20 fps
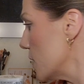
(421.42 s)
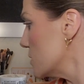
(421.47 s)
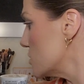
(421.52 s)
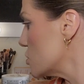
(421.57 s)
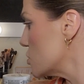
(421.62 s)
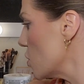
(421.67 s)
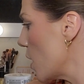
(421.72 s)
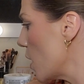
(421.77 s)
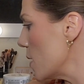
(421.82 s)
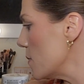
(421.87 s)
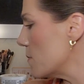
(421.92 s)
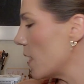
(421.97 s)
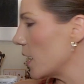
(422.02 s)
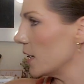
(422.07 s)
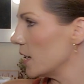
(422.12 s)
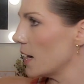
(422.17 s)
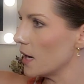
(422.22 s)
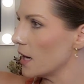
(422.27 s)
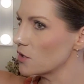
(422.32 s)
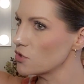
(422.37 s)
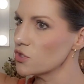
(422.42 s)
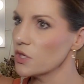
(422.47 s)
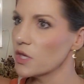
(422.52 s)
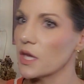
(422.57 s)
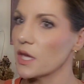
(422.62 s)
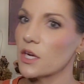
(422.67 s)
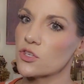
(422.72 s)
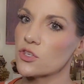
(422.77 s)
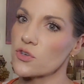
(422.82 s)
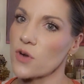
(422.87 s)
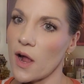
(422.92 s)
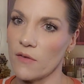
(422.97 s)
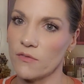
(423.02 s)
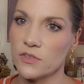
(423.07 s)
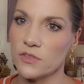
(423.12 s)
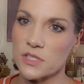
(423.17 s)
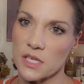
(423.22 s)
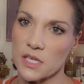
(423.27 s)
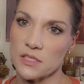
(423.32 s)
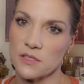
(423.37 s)
So I might actually get a travel
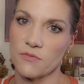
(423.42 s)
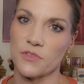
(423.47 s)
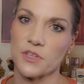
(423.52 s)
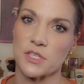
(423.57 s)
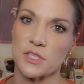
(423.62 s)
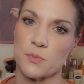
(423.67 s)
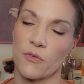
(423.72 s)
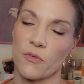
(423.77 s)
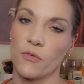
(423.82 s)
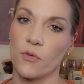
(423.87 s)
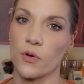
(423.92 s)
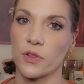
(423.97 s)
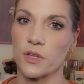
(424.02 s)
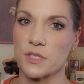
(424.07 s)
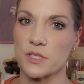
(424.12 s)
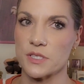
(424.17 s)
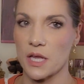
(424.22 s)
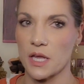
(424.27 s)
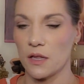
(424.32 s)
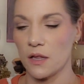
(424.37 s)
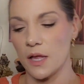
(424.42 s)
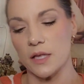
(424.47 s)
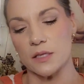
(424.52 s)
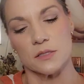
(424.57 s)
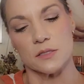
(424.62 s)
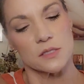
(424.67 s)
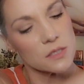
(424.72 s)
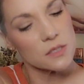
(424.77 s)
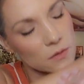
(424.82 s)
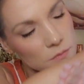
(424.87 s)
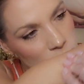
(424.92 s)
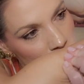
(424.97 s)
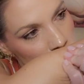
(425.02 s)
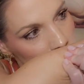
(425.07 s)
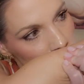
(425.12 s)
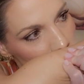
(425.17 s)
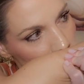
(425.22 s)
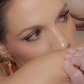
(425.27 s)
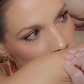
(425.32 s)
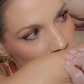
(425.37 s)
size of this before the sale ends.
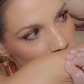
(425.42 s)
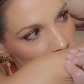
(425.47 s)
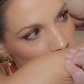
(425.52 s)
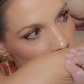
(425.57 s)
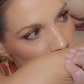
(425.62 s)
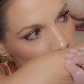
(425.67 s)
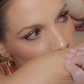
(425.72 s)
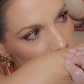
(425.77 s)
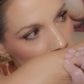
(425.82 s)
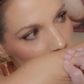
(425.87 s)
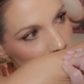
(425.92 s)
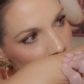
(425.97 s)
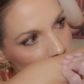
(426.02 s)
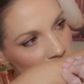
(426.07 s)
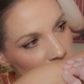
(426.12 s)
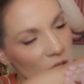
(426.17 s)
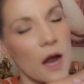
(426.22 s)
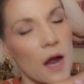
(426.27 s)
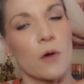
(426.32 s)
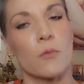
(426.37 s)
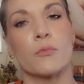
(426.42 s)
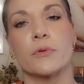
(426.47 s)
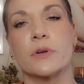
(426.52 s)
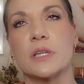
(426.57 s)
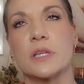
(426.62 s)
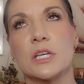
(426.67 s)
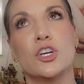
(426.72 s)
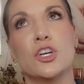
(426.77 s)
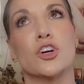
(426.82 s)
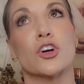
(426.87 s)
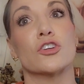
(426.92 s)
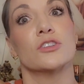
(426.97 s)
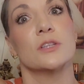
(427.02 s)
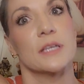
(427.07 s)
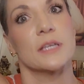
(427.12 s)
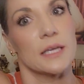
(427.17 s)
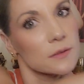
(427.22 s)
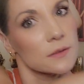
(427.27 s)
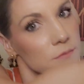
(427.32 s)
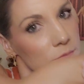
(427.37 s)
Yeah, really
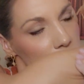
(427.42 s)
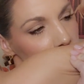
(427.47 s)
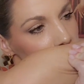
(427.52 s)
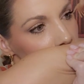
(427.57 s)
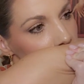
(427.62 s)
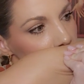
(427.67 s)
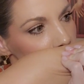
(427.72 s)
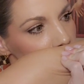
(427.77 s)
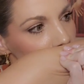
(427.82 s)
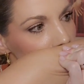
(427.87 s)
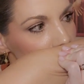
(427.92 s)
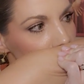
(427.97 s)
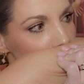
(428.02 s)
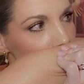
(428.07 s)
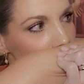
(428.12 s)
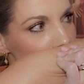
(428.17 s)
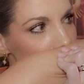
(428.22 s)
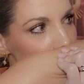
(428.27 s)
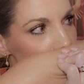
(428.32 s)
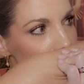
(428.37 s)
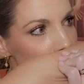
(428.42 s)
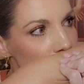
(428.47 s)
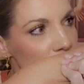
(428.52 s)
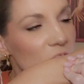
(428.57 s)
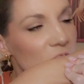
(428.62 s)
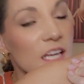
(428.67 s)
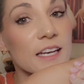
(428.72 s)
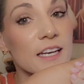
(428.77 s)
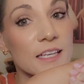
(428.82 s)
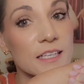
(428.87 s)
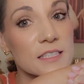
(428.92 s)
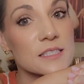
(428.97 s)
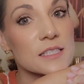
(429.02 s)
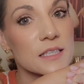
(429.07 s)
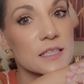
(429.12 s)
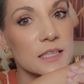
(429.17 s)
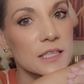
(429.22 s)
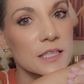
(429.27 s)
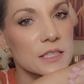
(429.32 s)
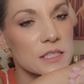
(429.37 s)
girly. It is
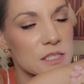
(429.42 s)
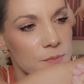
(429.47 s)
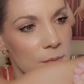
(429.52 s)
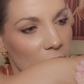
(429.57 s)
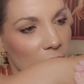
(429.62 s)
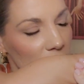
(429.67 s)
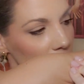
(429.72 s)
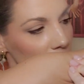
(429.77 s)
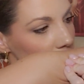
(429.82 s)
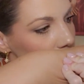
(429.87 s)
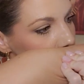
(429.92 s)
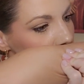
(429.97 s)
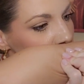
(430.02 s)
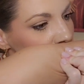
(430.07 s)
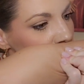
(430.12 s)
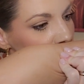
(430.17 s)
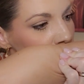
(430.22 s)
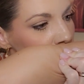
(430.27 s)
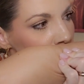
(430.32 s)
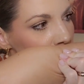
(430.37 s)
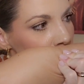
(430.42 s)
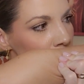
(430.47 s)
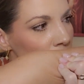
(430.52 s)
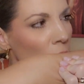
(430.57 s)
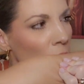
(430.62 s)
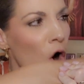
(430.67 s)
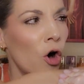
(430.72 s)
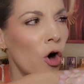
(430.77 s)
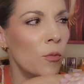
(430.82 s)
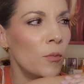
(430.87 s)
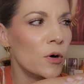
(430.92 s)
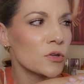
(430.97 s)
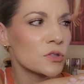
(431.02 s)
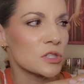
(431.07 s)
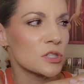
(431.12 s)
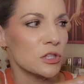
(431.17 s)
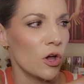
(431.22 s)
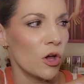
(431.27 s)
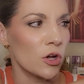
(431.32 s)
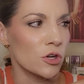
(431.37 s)
clean smelling, almost
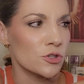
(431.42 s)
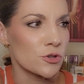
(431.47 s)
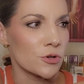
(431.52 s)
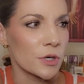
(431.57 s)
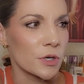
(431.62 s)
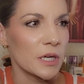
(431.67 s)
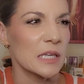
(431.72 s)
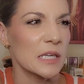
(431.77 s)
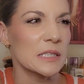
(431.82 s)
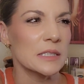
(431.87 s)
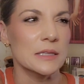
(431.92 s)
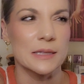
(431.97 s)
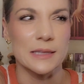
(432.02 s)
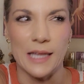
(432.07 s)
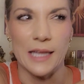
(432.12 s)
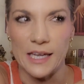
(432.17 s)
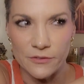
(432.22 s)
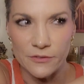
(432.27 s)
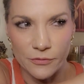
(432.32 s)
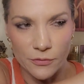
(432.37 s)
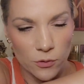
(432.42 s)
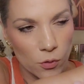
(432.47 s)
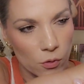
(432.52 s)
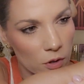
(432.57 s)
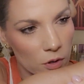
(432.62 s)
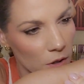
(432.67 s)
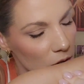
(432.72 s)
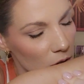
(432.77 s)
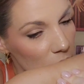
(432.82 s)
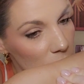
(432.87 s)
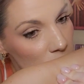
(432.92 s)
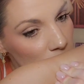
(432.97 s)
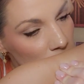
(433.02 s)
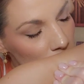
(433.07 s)
laundry, light floral.